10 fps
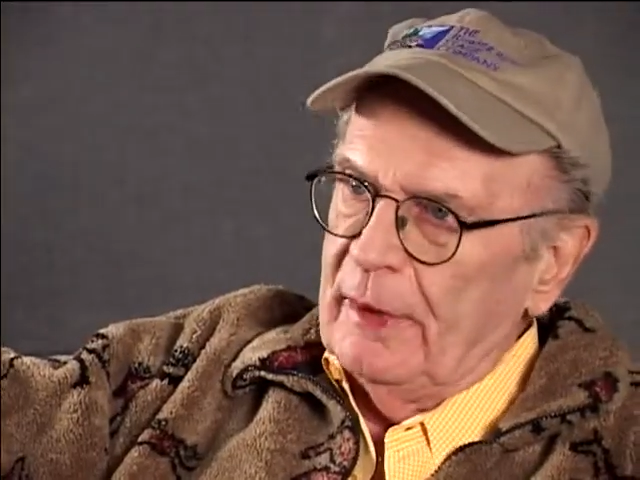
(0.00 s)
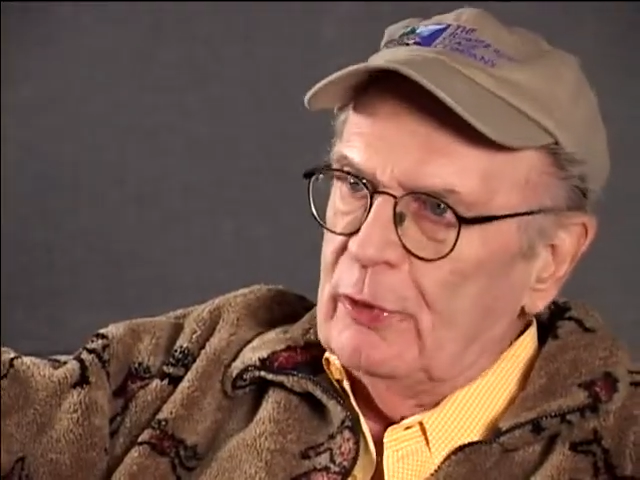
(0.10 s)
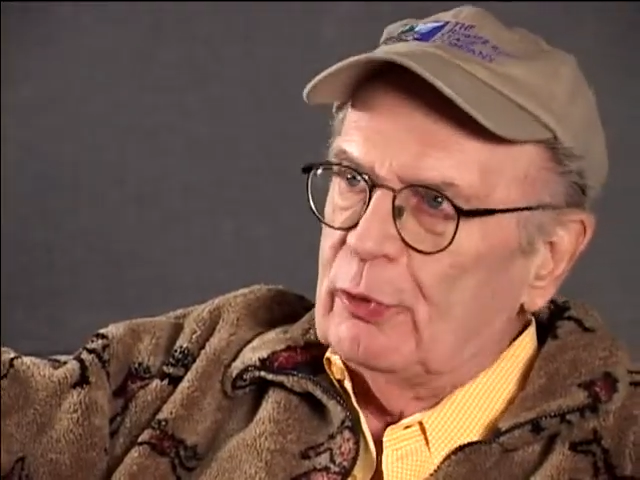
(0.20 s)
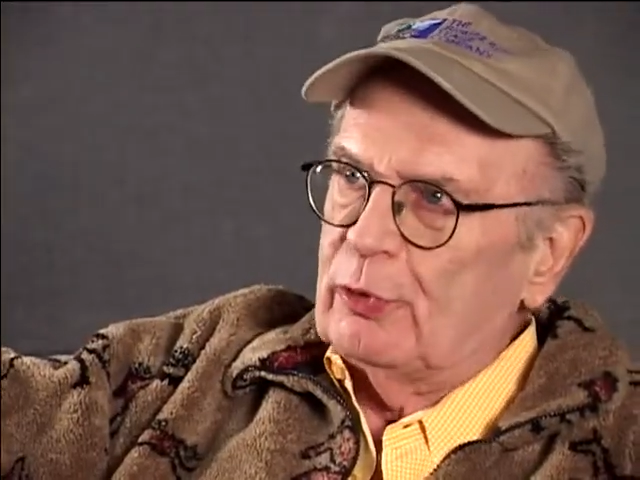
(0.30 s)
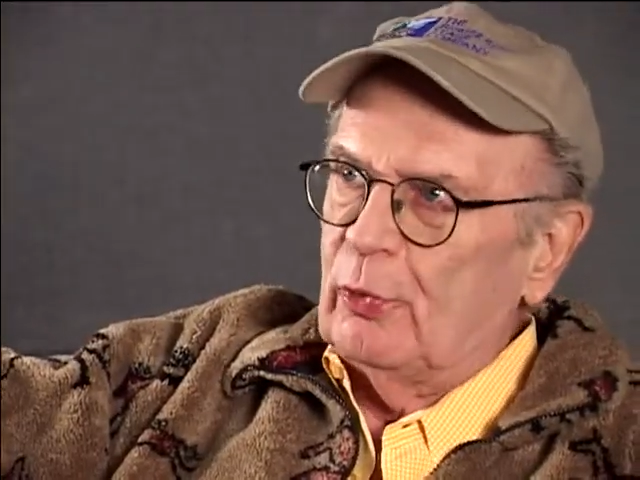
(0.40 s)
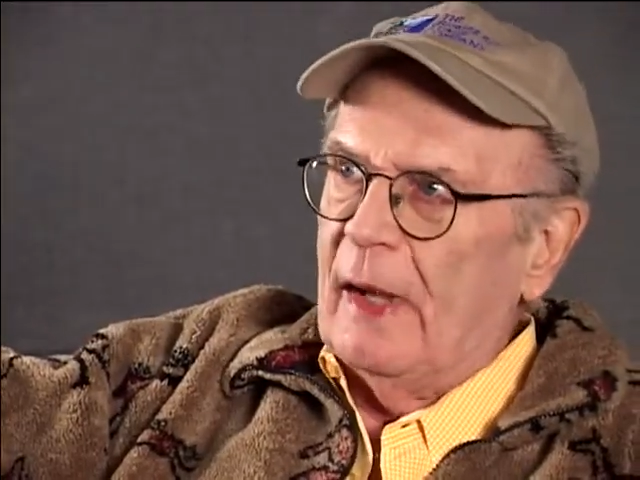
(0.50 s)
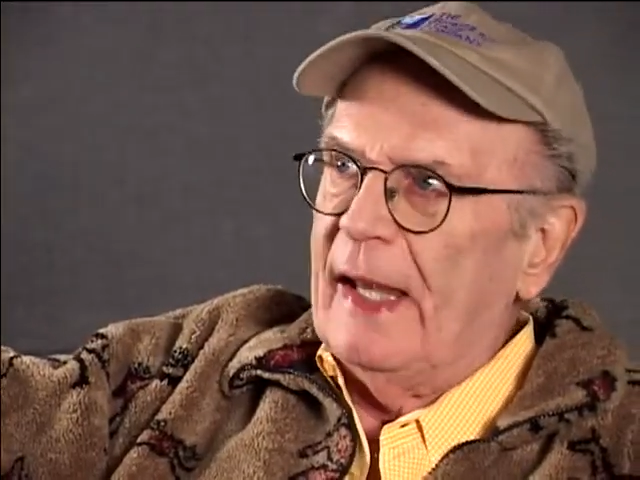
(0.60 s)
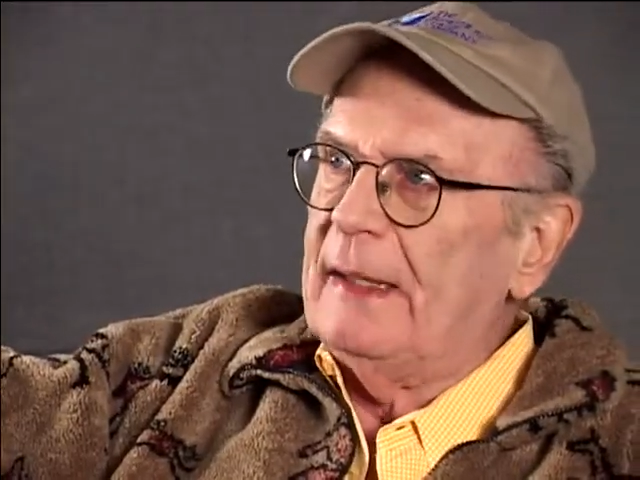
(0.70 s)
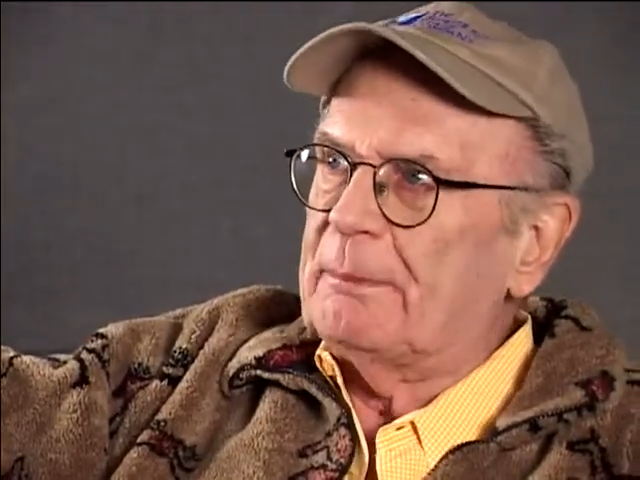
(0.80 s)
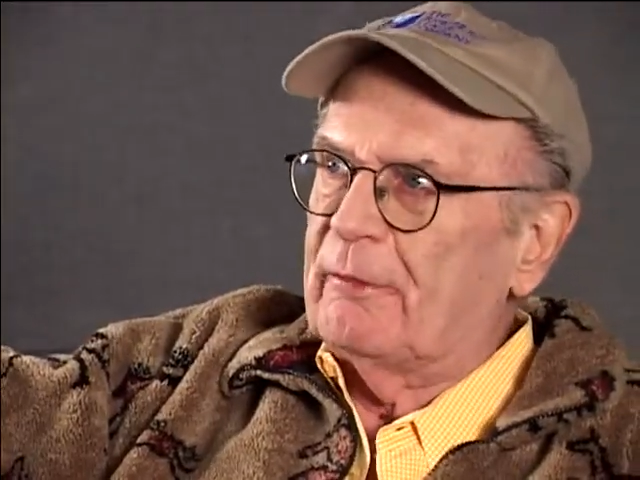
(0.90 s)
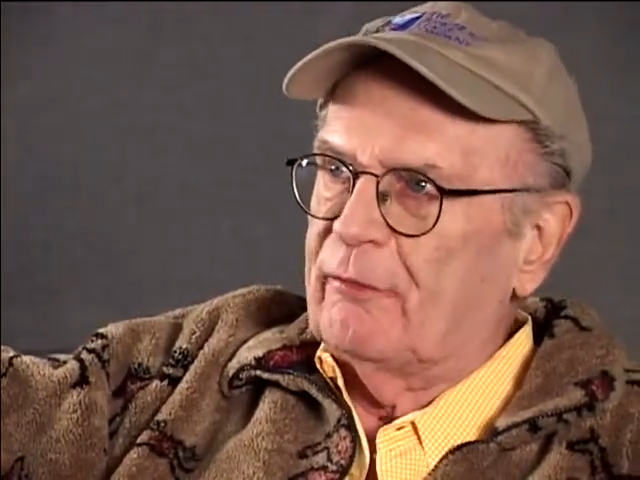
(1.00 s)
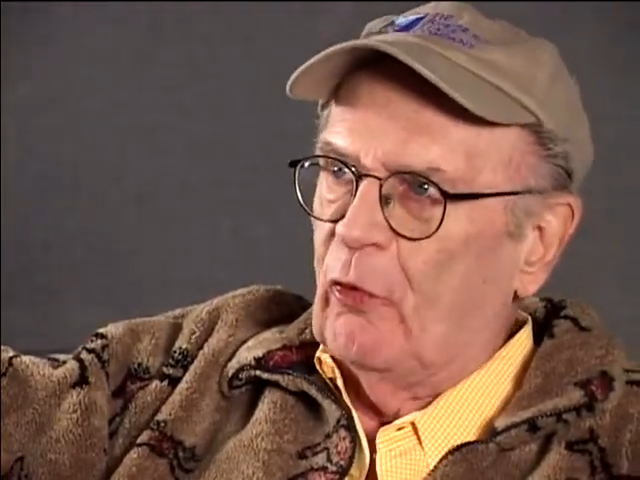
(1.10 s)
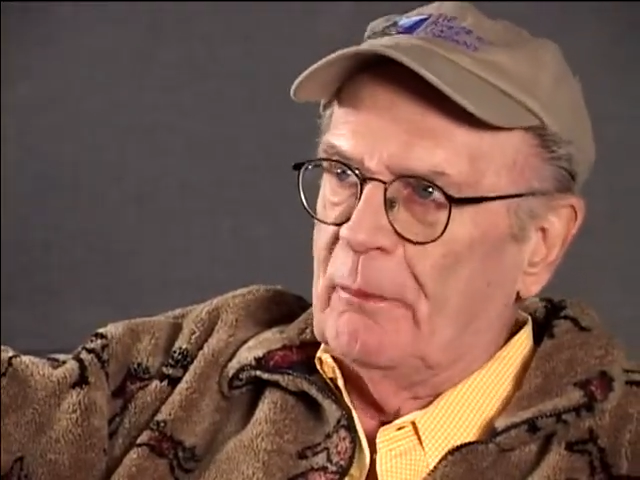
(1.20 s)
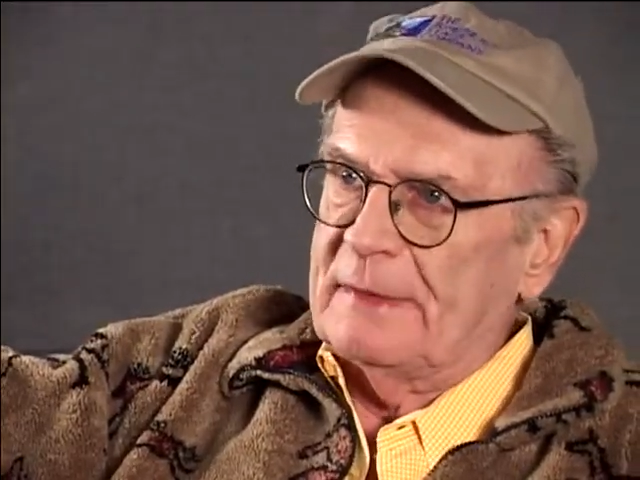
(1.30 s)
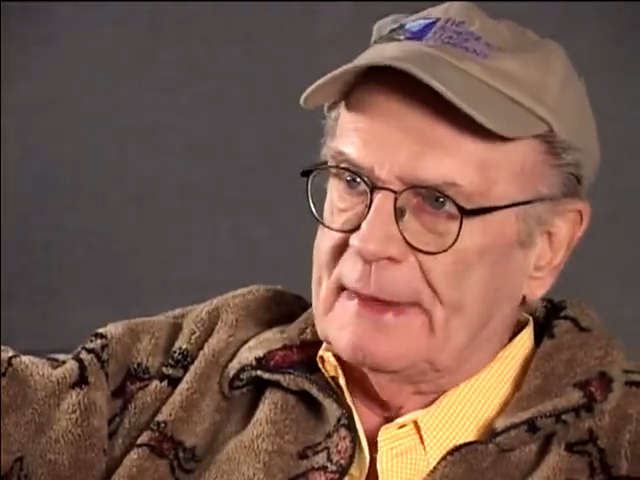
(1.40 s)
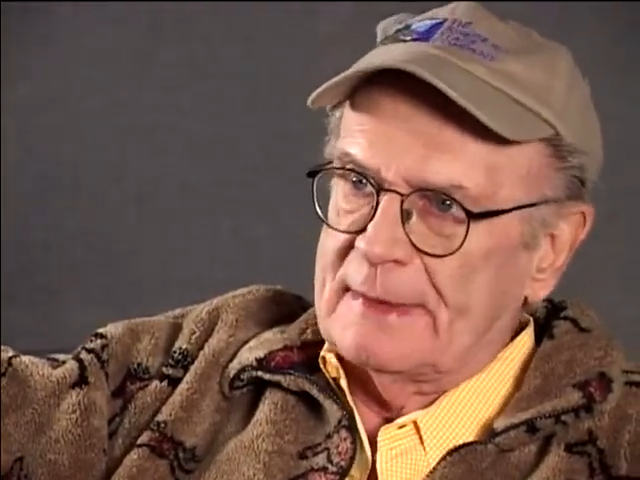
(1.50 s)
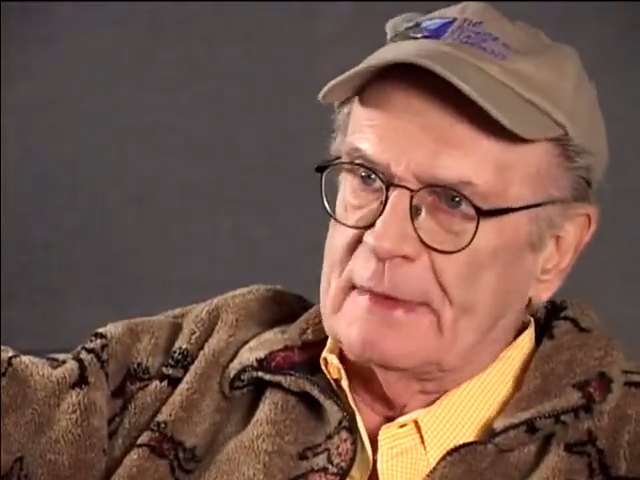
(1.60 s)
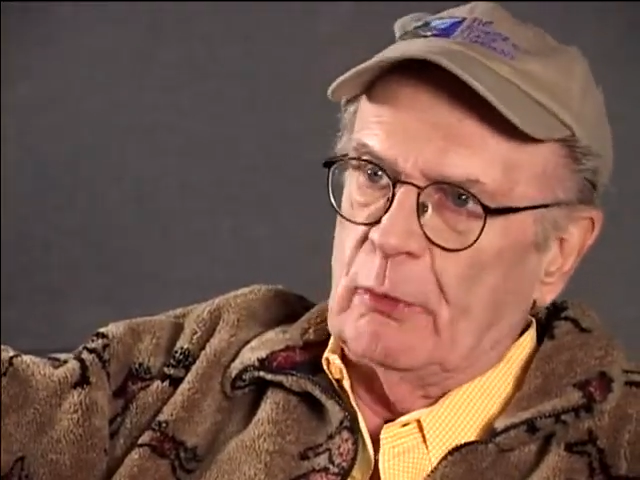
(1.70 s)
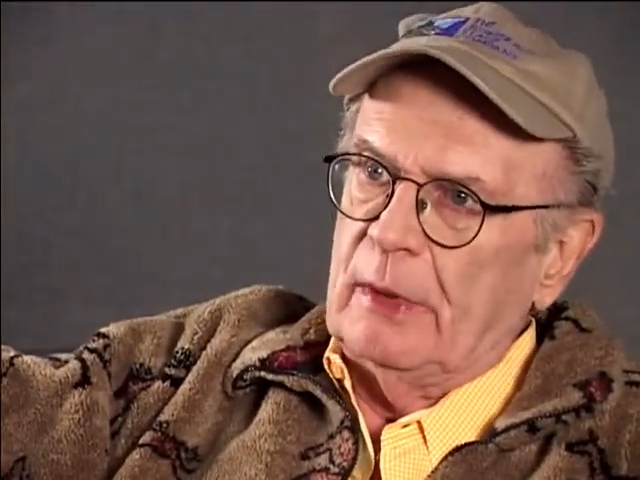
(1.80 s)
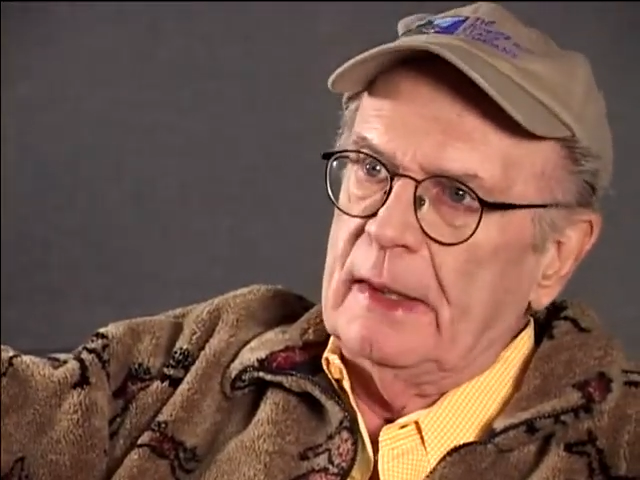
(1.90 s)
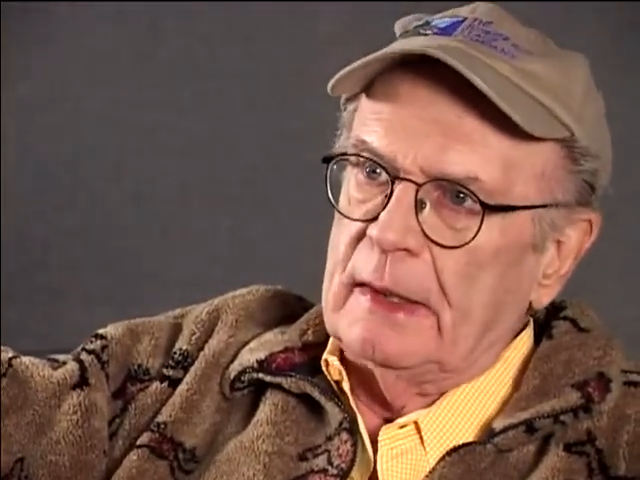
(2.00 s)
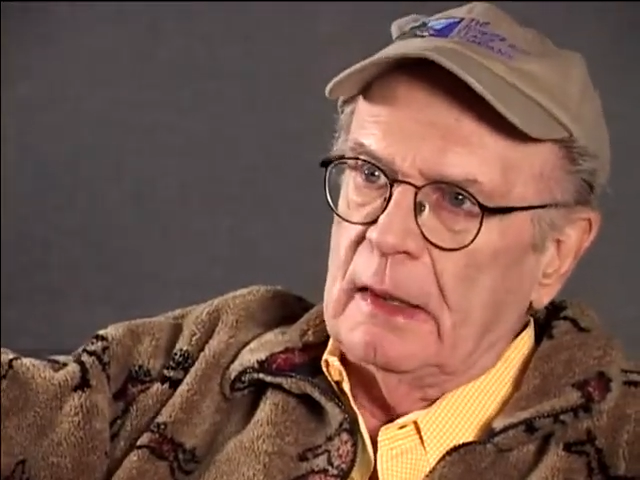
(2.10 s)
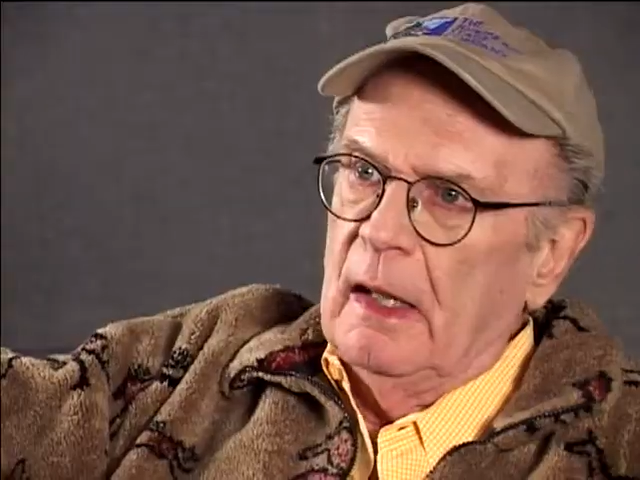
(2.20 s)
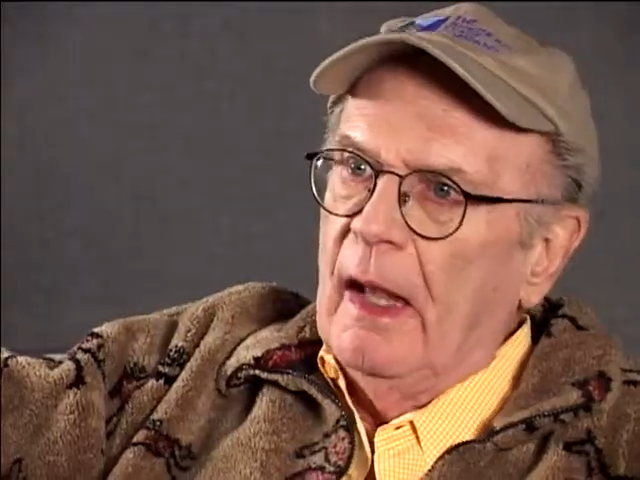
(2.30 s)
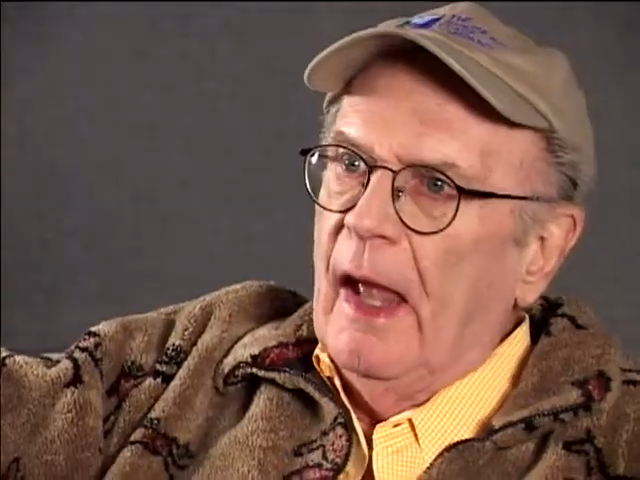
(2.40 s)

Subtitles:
and you would do 8 performances a week.